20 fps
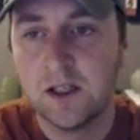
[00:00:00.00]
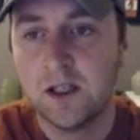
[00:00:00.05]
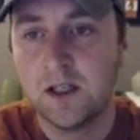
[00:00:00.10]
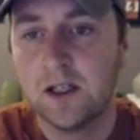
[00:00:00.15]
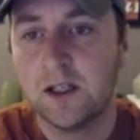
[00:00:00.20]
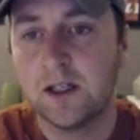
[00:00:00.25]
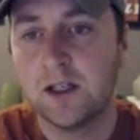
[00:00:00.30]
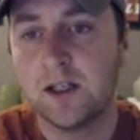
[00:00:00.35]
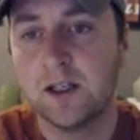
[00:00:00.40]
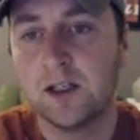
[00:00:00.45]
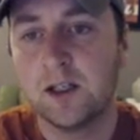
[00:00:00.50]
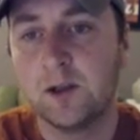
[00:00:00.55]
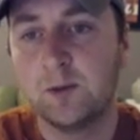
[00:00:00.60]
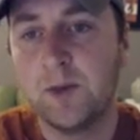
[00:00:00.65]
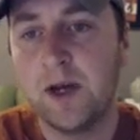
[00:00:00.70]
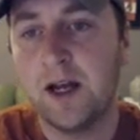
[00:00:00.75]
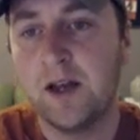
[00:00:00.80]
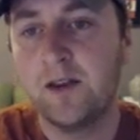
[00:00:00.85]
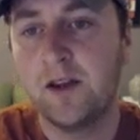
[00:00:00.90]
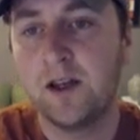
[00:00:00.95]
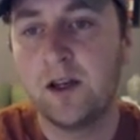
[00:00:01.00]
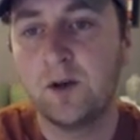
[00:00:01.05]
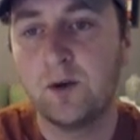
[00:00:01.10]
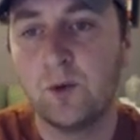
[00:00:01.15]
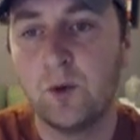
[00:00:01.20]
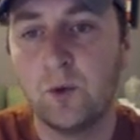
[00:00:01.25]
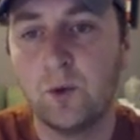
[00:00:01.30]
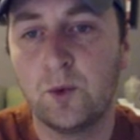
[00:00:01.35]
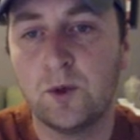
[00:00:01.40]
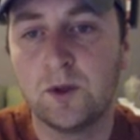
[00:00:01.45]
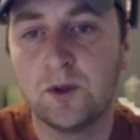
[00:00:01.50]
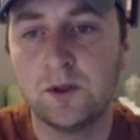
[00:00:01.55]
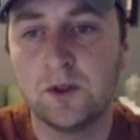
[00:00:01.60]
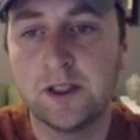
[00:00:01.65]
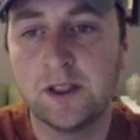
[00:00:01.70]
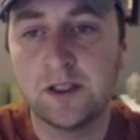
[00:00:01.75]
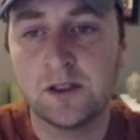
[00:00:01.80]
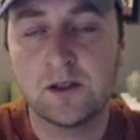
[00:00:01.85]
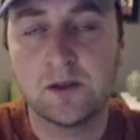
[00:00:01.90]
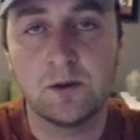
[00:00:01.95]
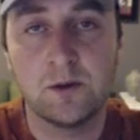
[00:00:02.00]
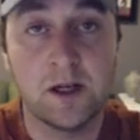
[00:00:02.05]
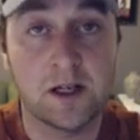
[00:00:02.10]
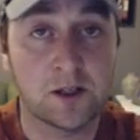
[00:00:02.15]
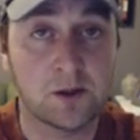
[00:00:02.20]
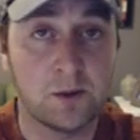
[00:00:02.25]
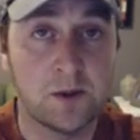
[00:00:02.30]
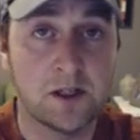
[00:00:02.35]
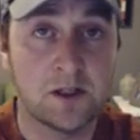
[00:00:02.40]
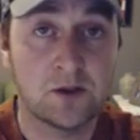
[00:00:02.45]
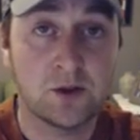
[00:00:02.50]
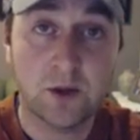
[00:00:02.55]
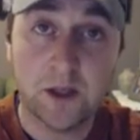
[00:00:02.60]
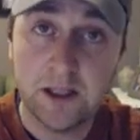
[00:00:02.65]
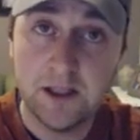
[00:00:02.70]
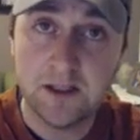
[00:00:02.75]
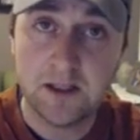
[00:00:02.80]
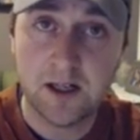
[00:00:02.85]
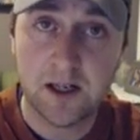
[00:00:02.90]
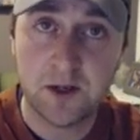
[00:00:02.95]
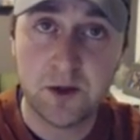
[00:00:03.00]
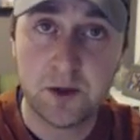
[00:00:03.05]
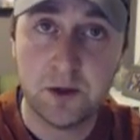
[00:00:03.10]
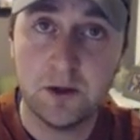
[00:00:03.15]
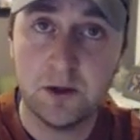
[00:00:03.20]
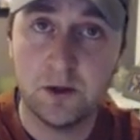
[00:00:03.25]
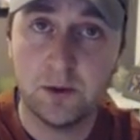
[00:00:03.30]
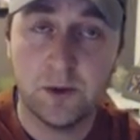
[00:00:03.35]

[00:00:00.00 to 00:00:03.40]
And then we'll link to next week's training schedule,